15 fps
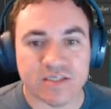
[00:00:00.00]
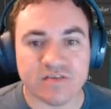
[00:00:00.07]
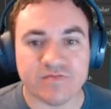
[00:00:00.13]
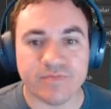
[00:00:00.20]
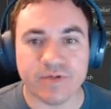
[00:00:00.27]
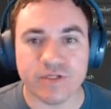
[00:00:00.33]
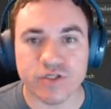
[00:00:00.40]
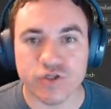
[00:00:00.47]

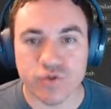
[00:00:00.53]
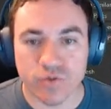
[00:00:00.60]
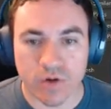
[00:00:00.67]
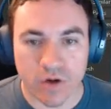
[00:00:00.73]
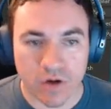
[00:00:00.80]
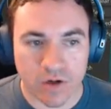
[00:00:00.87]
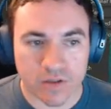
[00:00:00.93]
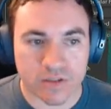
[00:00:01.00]
have been
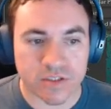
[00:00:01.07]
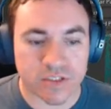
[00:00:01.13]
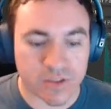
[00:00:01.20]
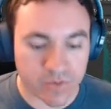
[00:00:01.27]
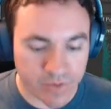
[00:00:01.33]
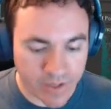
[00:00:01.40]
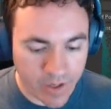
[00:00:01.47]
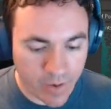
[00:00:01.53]
drawn,
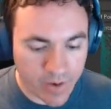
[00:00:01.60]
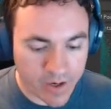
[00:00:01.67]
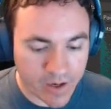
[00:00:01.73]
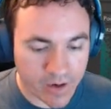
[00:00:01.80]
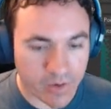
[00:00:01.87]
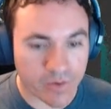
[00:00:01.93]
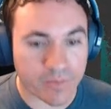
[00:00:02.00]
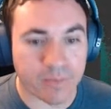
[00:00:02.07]
so now I
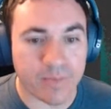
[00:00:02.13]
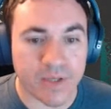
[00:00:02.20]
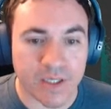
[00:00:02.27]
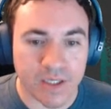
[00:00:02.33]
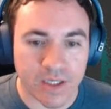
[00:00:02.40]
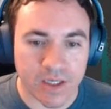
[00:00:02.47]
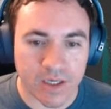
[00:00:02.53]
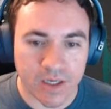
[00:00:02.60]
can go to
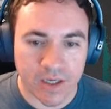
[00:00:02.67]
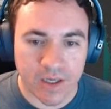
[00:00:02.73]
B.